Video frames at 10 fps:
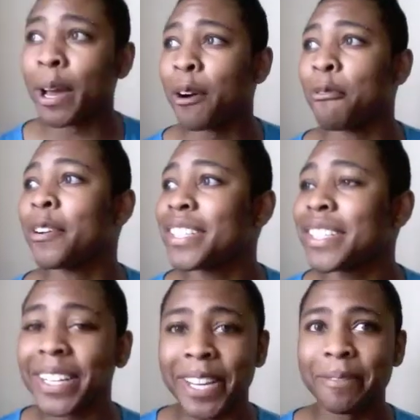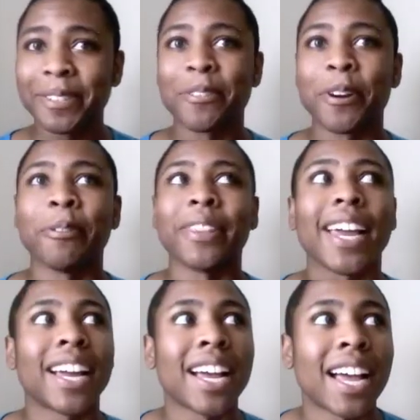What is that damn story where
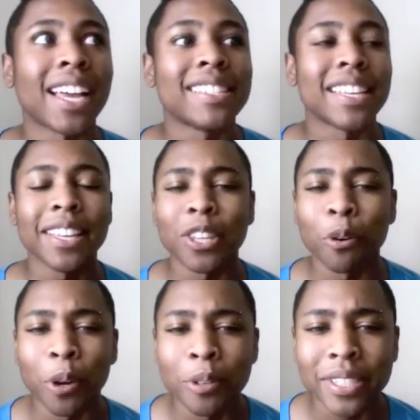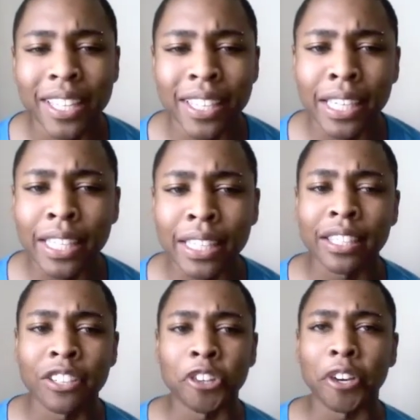that guy said that the world was ending in
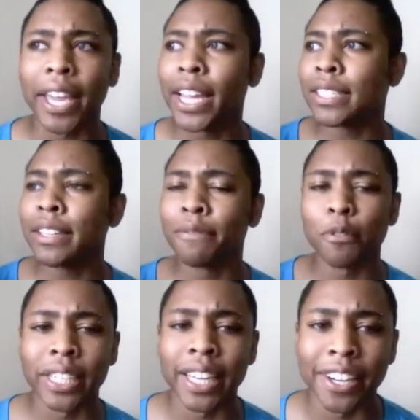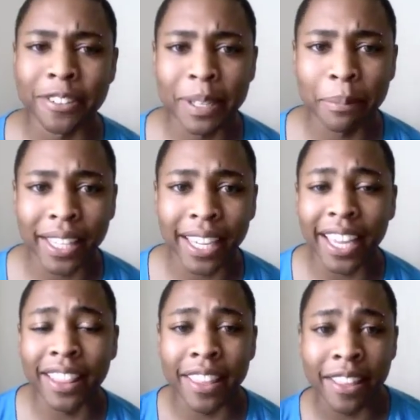1848 or something,
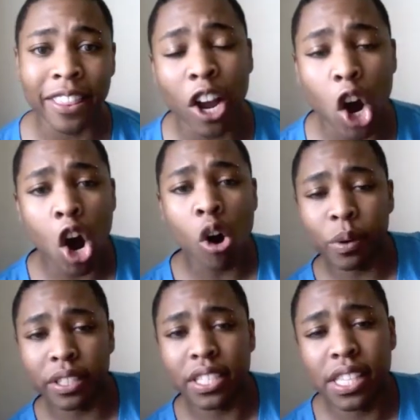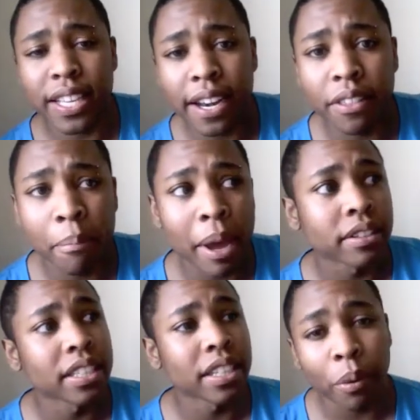and then they all went to the side of the
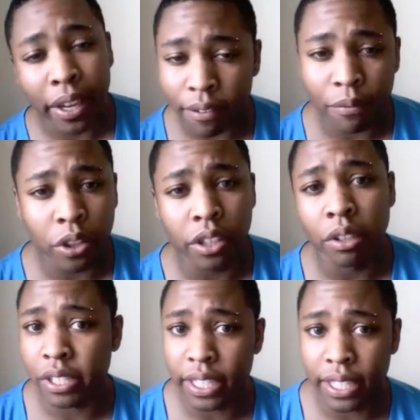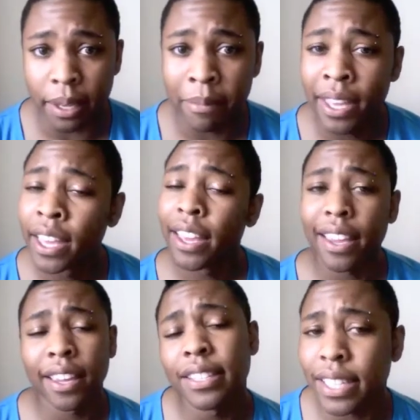mountain and waited for the Lord to come, and
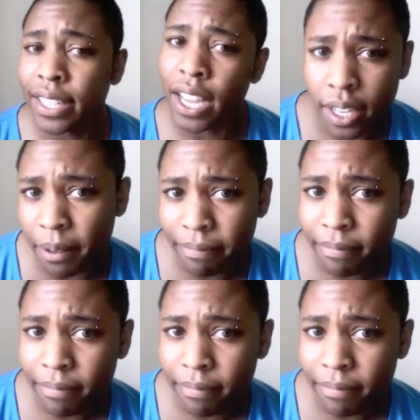he did not come,